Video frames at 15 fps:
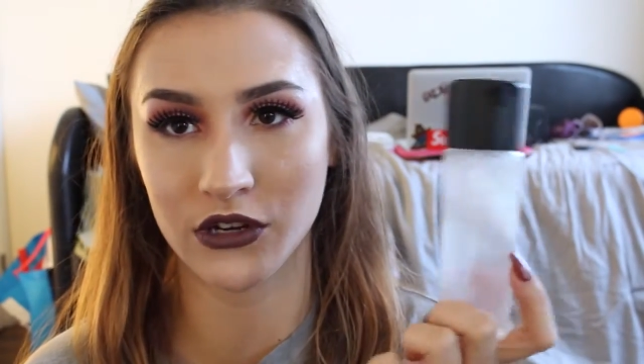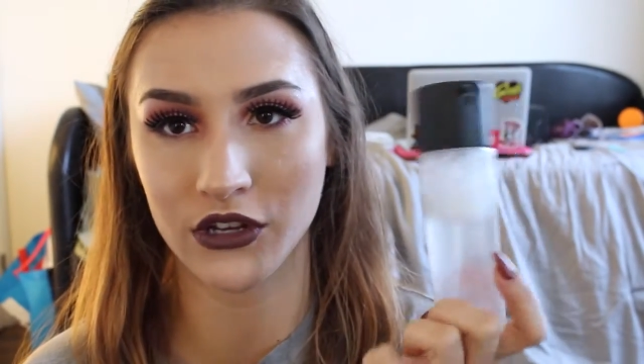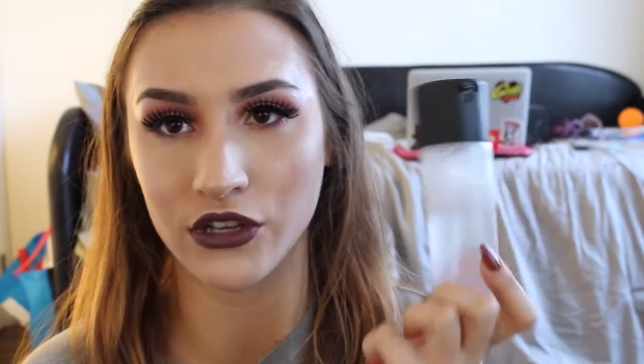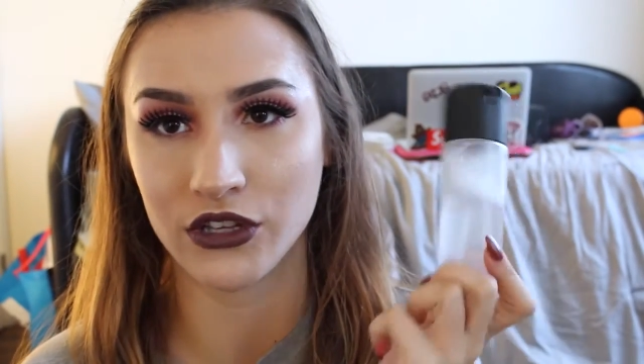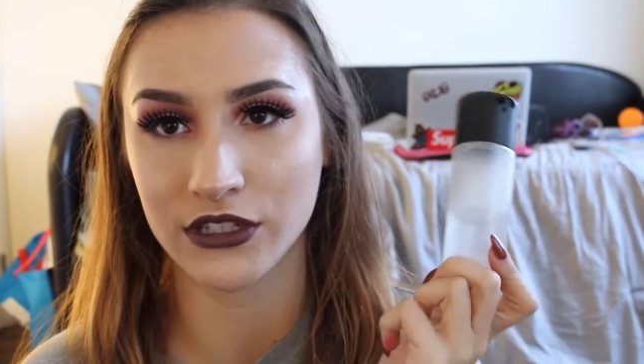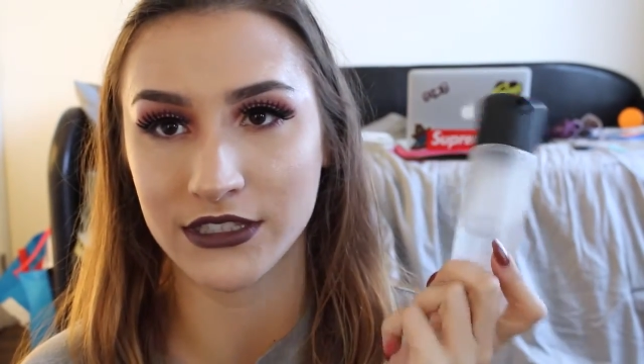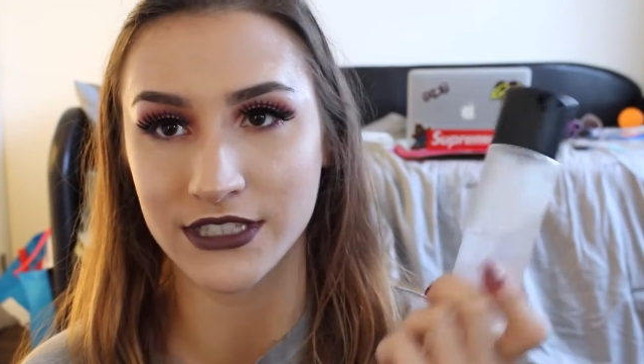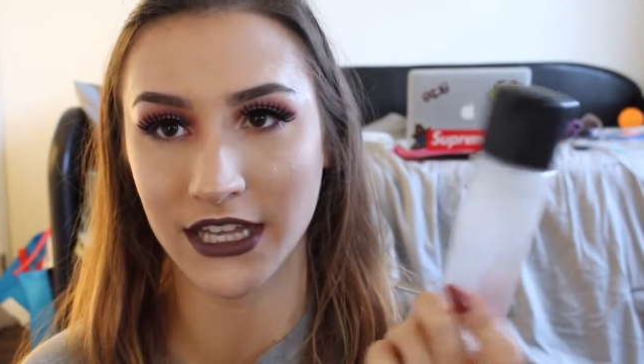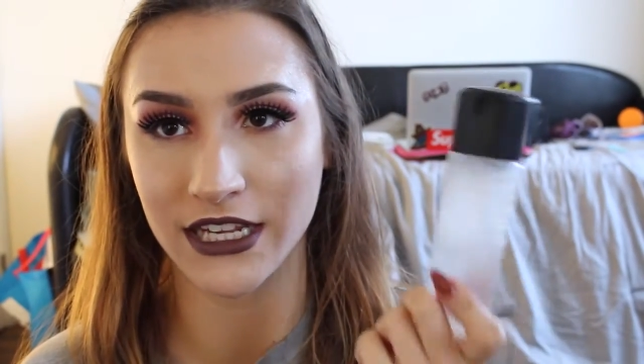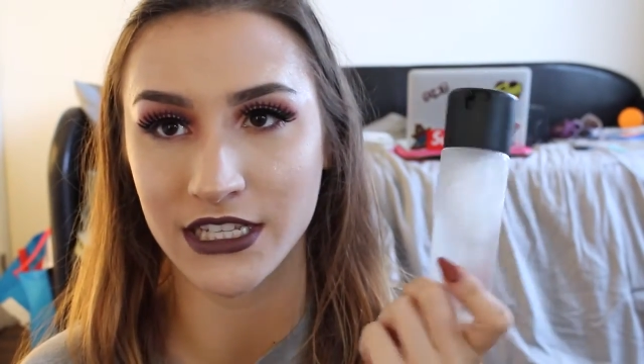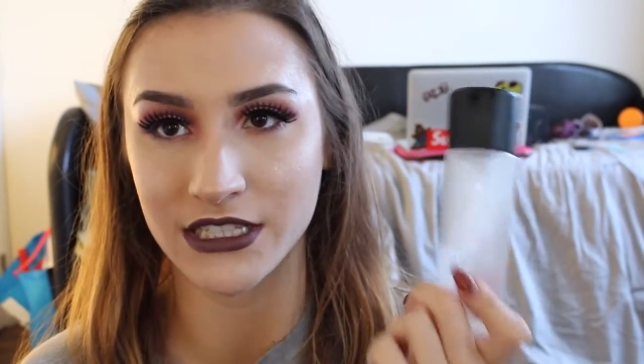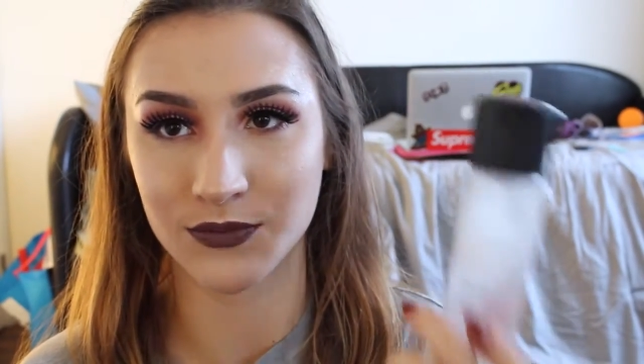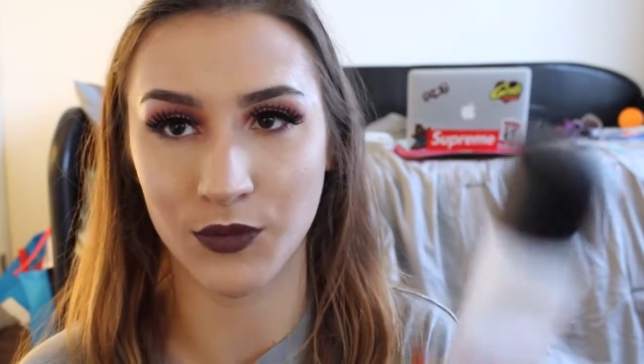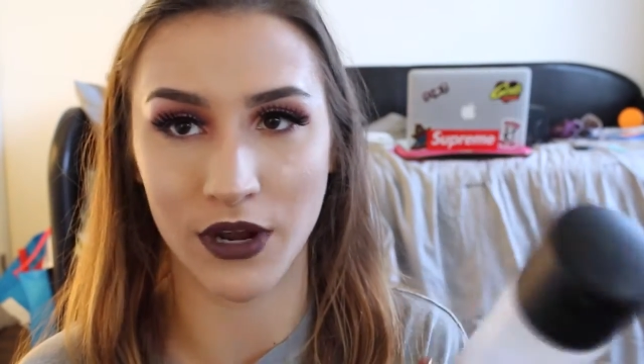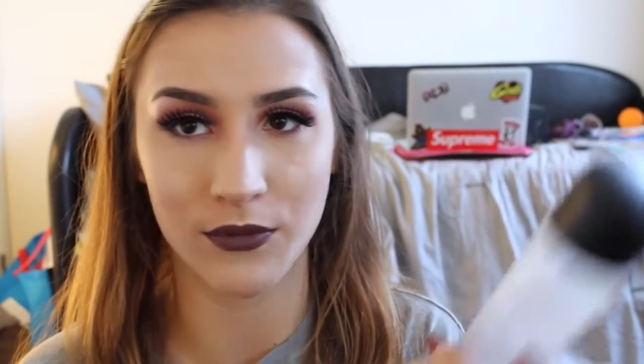a good
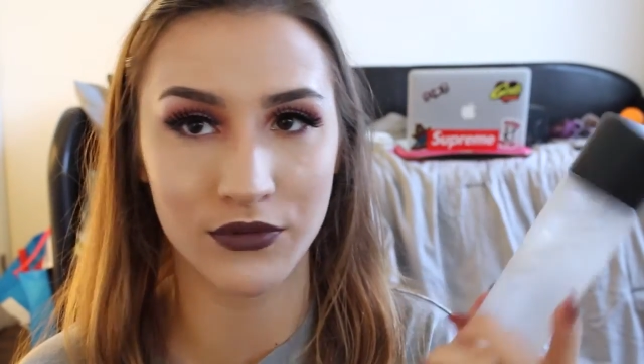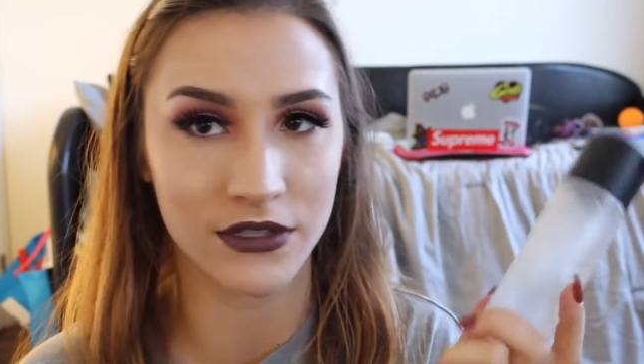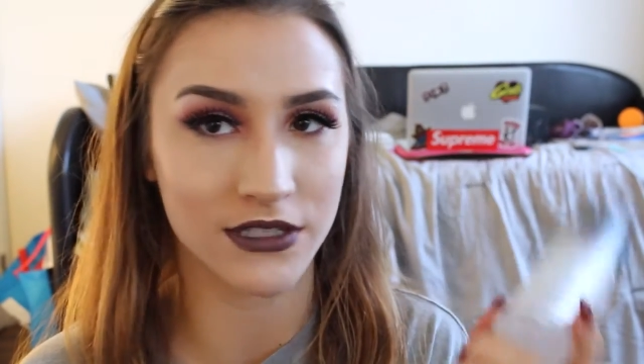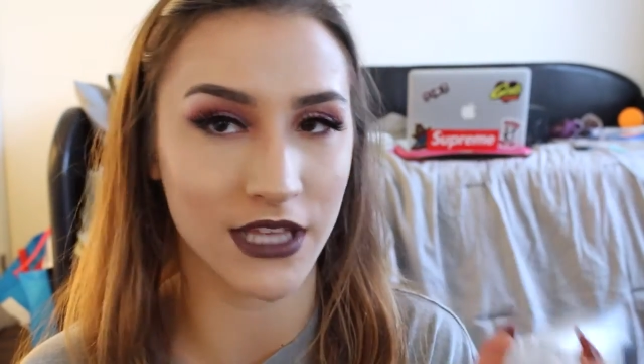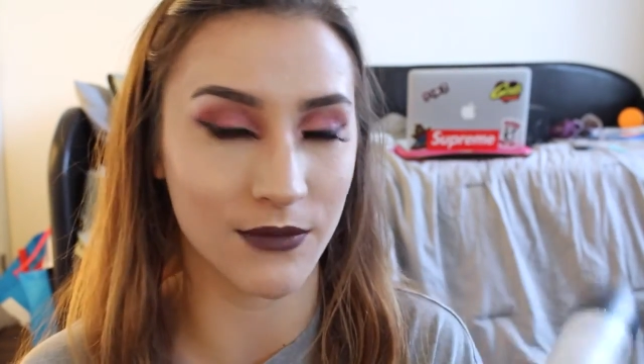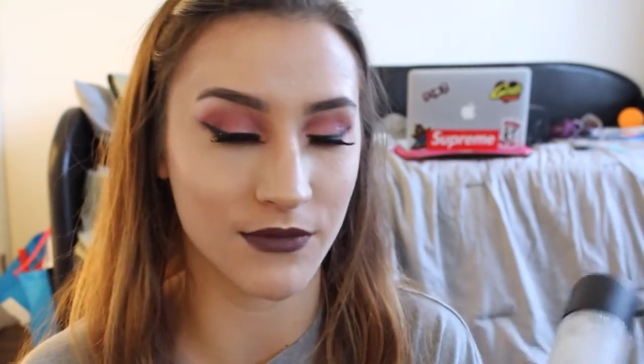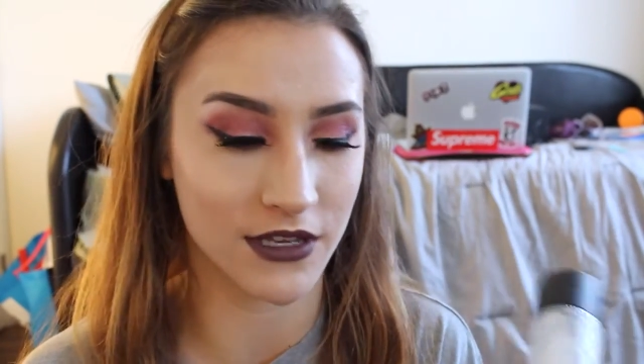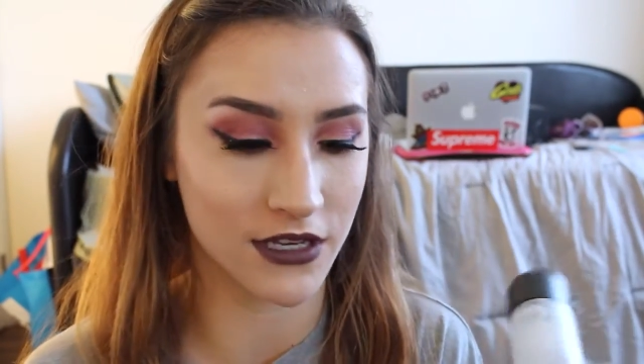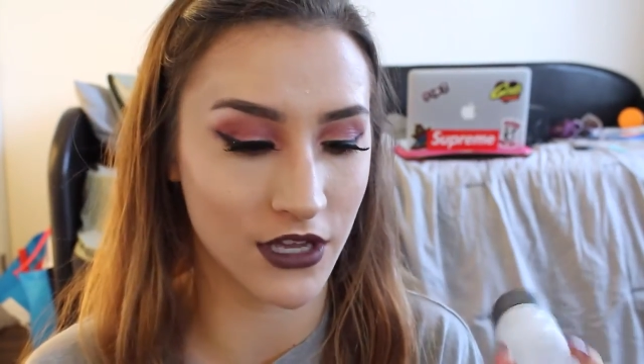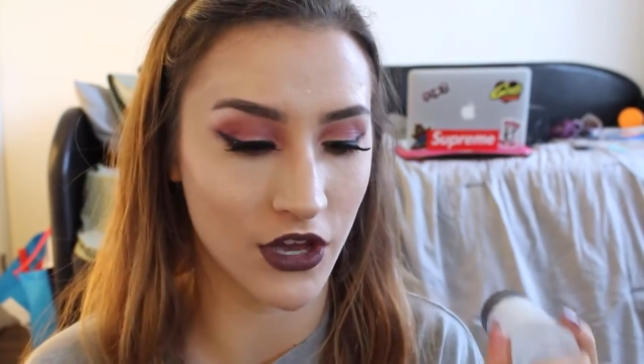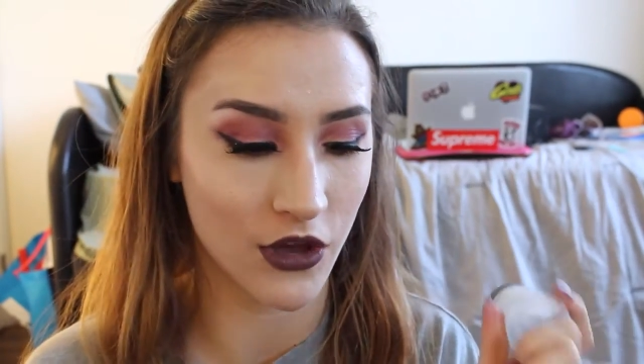setting spray, please let me know.